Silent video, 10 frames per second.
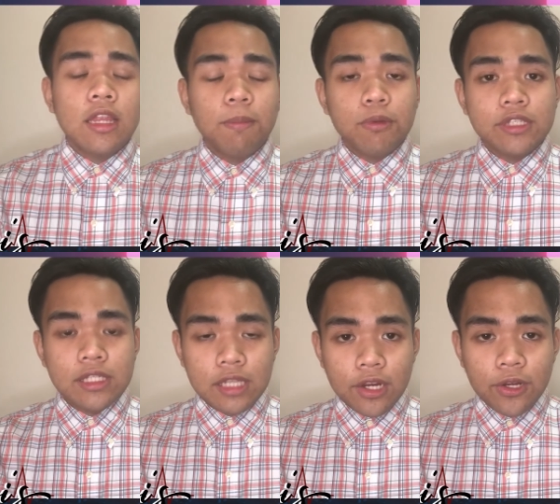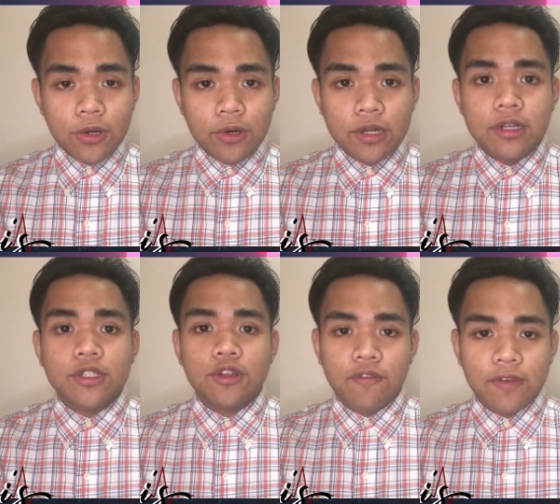The posterior
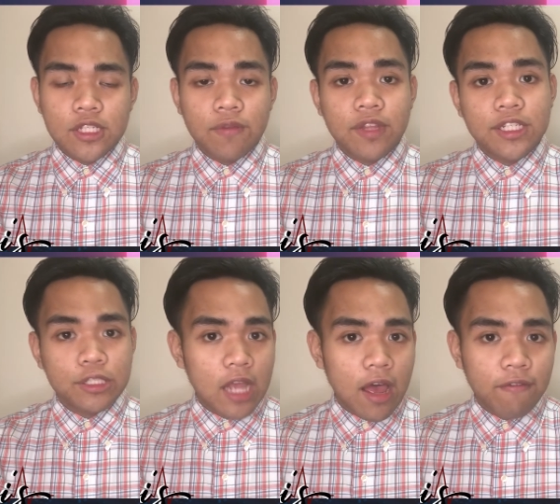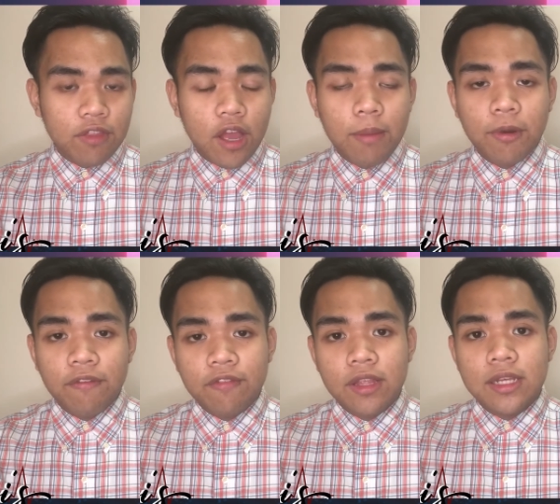surface of the shaft
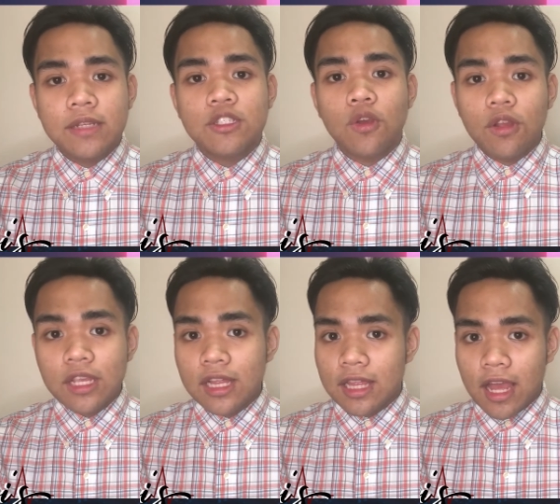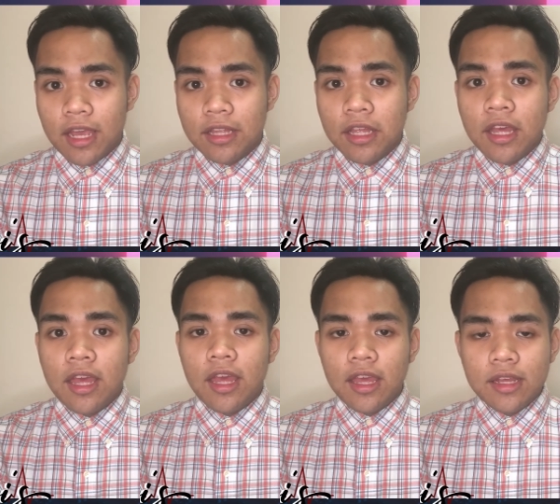above the soleal line
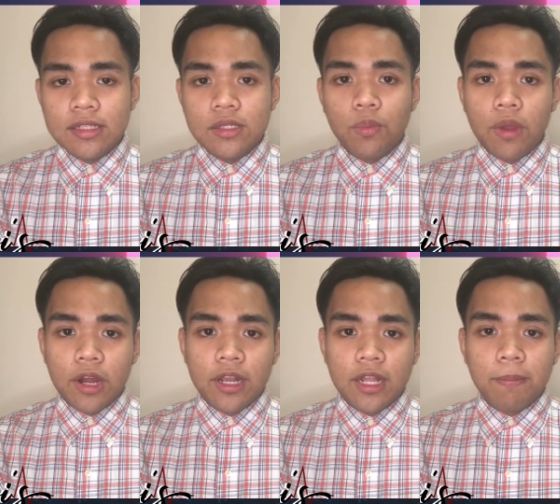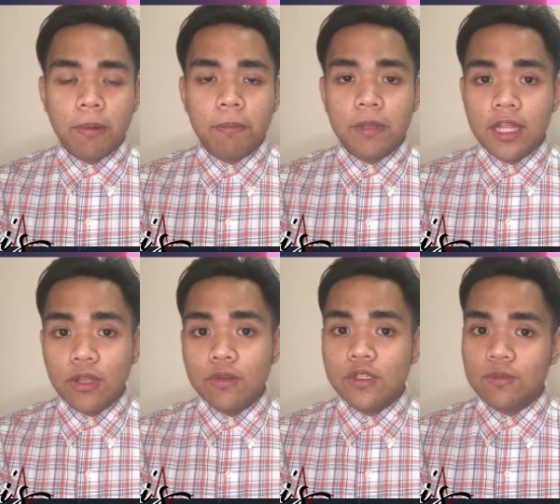is where the
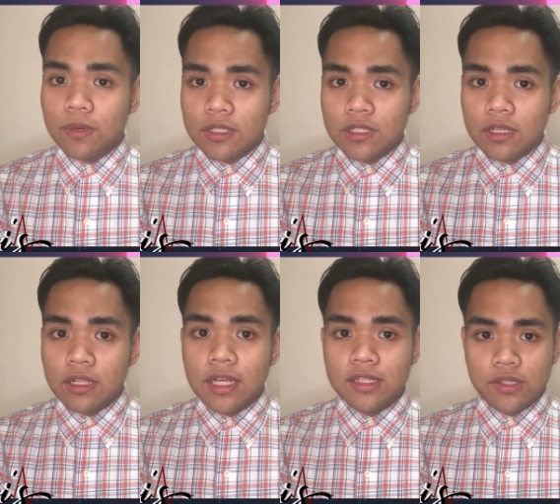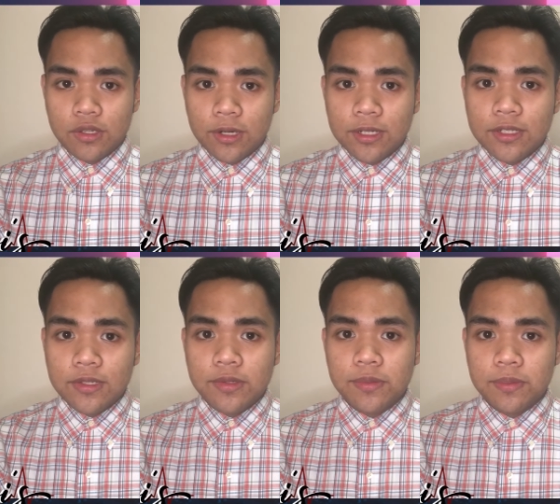popliteus muscle
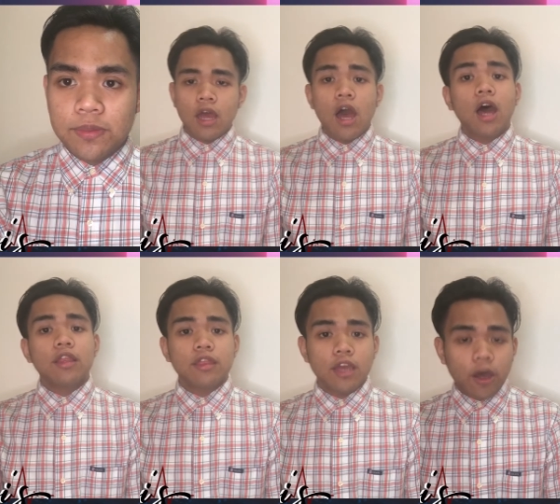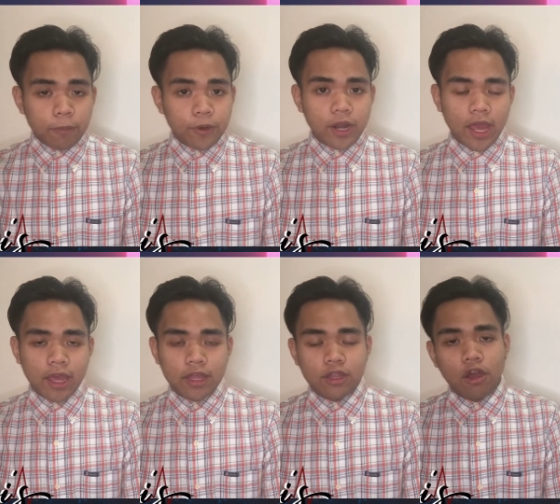inserts. At the upper
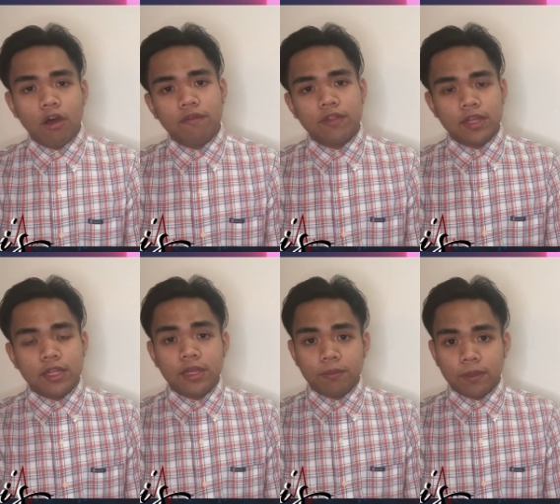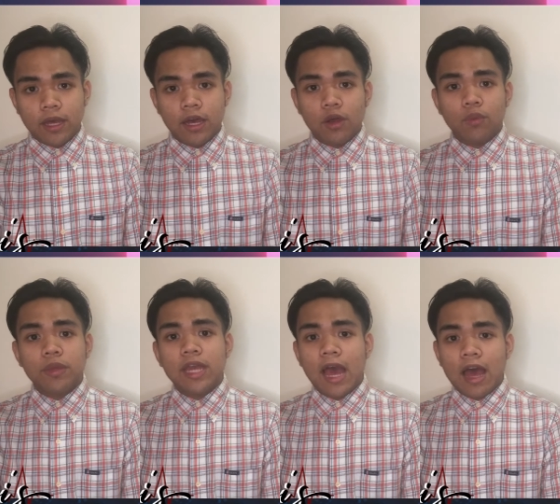end of the tibia,
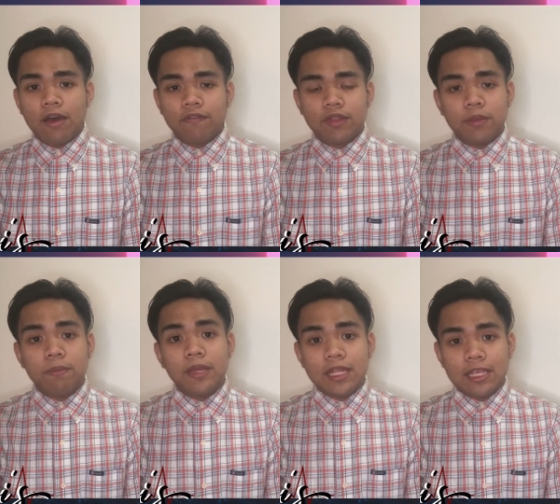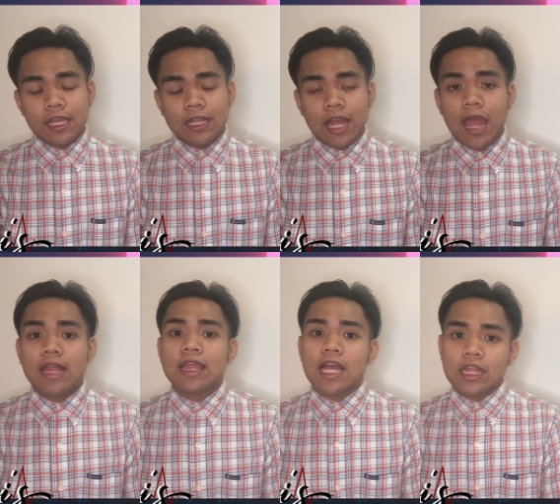we have the medial
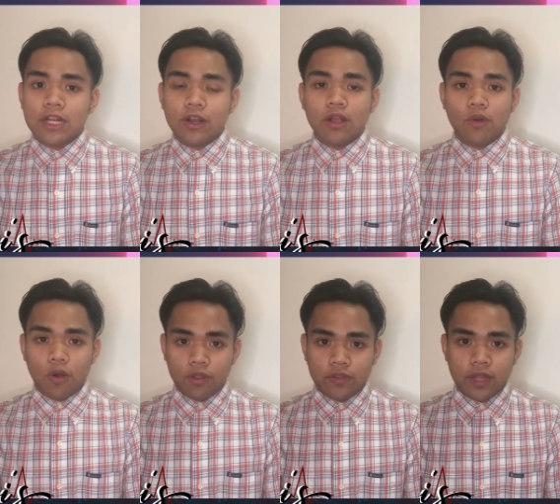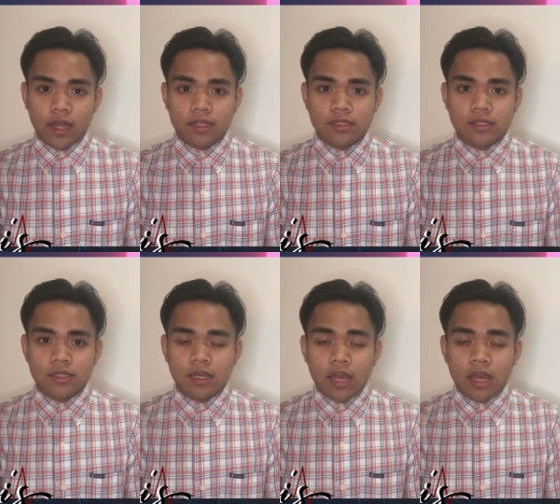and lateral condyles.